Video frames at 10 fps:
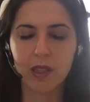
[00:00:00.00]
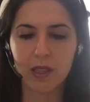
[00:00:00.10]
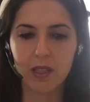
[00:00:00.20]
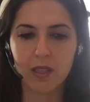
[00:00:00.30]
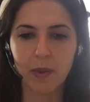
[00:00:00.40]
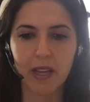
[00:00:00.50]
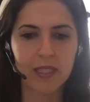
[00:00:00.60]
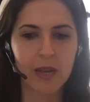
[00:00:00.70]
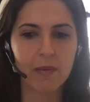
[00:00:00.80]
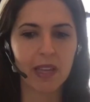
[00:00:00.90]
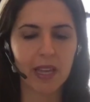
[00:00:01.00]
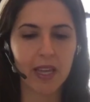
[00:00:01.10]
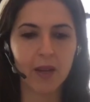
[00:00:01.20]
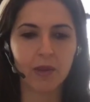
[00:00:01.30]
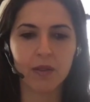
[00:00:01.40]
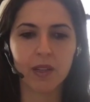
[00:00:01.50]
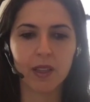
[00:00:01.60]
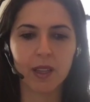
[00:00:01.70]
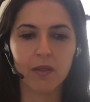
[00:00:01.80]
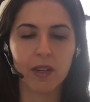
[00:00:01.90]
this pandemic hit, we
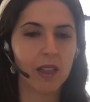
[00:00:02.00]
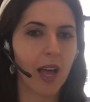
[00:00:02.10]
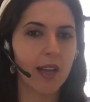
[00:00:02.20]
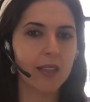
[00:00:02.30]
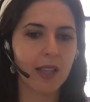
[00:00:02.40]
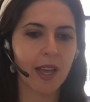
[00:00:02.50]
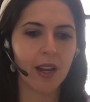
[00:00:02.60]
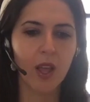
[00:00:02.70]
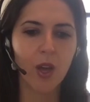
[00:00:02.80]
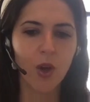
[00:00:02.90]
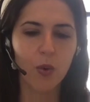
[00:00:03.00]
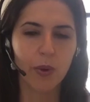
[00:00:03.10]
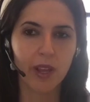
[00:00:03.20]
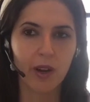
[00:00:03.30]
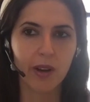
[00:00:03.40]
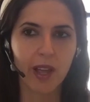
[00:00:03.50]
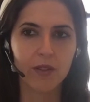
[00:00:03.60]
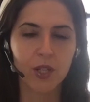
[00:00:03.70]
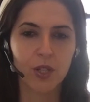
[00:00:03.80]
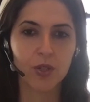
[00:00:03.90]
really realized that we don't
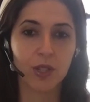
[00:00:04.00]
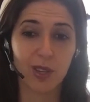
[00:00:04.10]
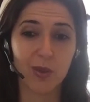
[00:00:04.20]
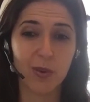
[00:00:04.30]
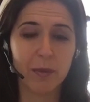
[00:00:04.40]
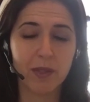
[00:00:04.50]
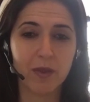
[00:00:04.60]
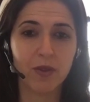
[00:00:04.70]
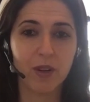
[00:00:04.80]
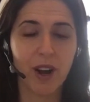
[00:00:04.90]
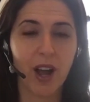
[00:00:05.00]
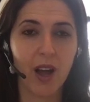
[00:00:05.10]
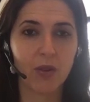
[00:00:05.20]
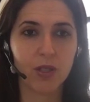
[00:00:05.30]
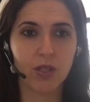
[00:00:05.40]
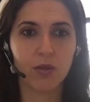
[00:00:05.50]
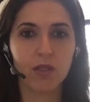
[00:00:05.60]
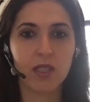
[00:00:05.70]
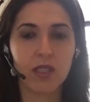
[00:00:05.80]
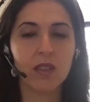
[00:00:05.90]
have children equipped for how to
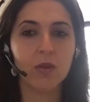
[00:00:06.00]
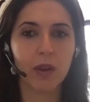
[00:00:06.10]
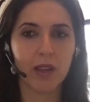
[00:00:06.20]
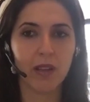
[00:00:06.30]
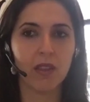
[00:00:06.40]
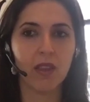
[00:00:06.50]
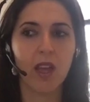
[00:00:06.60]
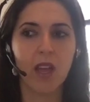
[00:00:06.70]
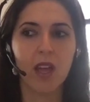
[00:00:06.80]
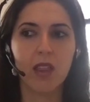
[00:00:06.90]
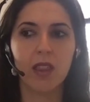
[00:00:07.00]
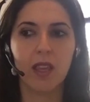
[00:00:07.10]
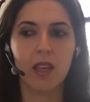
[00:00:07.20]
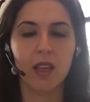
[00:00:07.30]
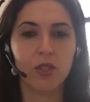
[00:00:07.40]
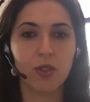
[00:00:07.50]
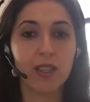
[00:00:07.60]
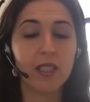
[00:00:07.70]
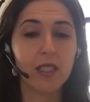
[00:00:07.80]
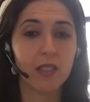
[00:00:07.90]
deal with the
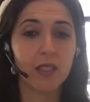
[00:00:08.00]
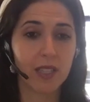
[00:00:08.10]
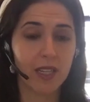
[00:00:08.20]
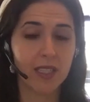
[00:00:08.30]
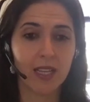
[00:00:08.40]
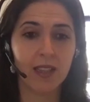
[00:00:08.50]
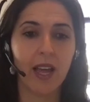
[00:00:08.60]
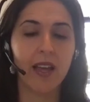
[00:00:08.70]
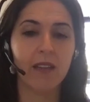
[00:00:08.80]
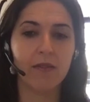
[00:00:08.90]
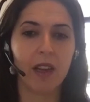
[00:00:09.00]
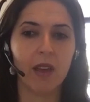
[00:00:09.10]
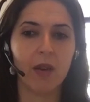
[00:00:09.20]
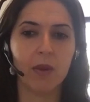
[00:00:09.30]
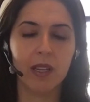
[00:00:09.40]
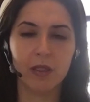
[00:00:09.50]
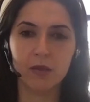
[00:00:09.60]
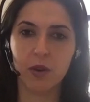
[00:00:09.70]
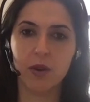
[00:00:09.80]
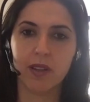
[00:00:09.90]
stresses of day-to-day life, and that we need to
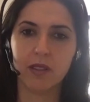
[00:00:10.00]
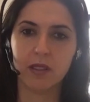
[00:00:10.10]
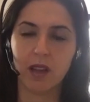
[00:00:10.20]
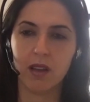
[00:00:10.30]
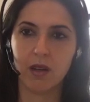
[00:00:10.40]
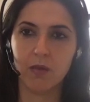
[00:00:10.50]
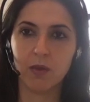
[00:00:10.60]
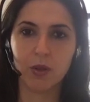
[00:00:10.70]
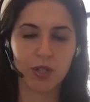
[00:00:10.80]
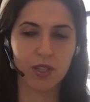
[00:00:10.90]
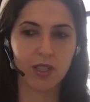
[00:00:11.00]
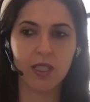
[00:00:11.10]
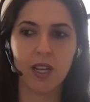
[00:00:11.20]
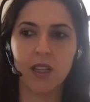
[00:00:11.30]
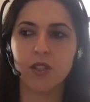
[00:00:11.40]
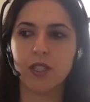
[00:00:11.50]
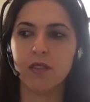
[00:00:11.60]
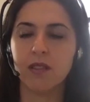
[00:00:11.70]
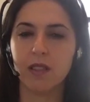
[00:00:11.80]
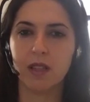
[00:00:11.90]
focus on emotional
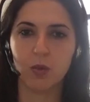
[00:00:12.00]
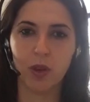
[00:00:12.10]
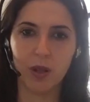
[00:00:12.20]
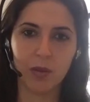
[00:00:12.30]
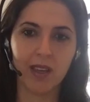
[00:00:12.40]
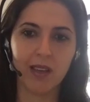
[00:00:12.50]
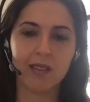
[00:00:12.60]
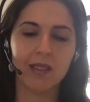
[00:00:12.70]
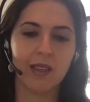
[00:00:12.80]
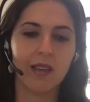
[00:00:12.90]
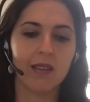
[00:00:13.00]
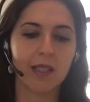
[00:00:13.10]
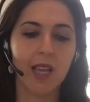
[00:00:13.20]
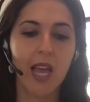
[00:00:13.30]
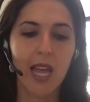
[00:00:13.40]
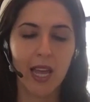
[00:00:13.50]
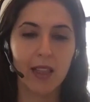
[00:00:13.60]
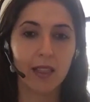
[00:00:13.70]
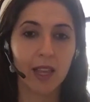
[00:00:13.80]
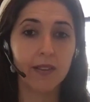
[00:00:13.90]
intelligence and well-being skills
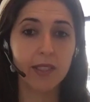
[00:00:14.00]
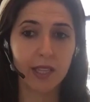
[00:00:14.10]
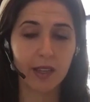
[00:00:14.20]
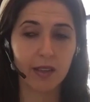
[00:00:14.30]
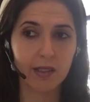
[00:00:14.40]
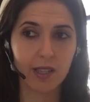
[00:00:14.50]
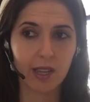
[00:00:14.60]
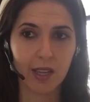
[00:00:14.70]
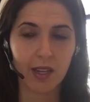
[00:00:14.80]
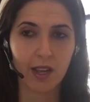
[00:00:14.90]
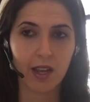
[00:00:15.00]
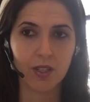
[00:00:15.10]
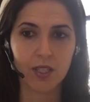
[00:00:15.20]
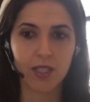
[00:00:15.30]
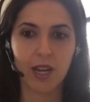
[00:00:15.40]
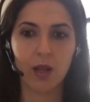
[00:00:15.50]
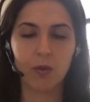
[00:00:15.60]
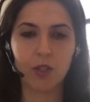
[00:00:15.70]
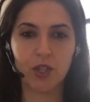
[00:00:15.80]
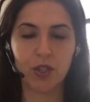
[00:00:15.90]
and life skills that can not just
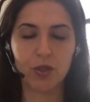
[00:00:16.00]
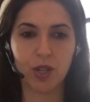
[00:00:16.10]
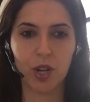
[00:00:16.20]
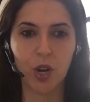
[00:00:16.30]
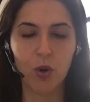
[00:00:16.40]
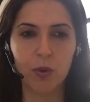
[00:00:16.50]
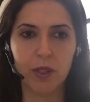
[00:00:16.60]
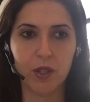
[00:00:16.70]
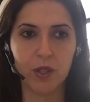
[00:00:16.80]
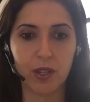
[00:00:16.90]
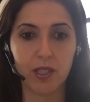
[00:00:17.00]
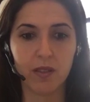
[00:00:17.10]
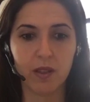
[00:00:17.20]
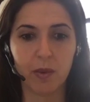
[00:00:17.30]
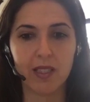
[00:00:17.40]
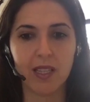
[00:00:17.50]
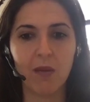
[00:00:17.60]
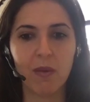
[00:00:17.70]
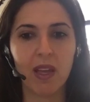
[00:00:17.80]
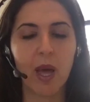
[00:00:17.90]
help children cope with the stress of the
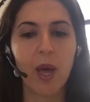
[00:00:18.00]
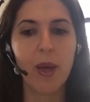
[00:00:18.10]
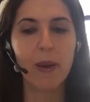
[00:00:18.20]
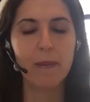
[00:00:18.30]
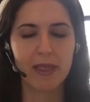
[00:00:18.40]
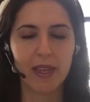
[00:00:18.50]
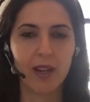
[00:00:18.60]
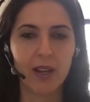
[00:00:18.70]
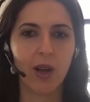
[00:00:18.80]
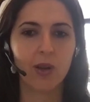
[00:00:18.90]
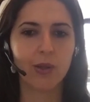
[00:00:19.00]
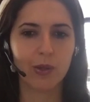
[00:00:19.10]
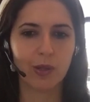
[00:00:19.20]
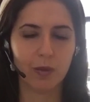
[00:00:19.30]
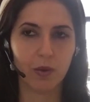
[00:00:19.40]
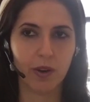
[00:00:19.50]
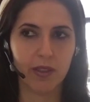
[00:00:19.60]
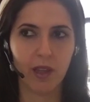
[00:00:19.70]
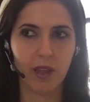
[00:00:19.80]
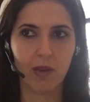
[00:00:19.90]
pandemic, but that can also support
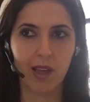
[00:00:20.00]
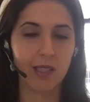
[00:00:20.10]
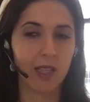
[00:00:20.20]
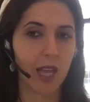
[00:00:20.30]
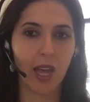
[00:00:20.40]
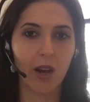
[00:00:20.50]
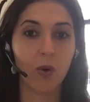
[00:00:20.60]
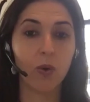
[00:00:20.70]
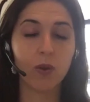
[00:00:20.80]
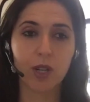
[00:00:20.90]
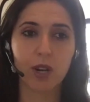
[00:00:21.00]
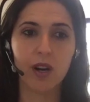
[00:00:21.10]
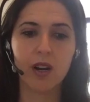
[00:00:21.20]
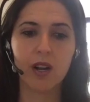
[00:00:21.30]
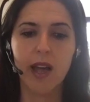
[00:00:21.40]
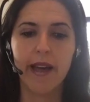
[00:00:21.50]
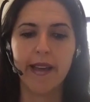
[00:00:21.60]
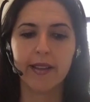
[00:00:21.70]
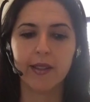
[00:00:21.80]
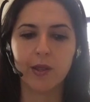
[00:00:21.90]
them as they get older.
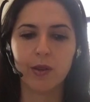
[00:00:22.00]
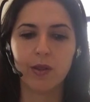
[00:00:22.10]
And so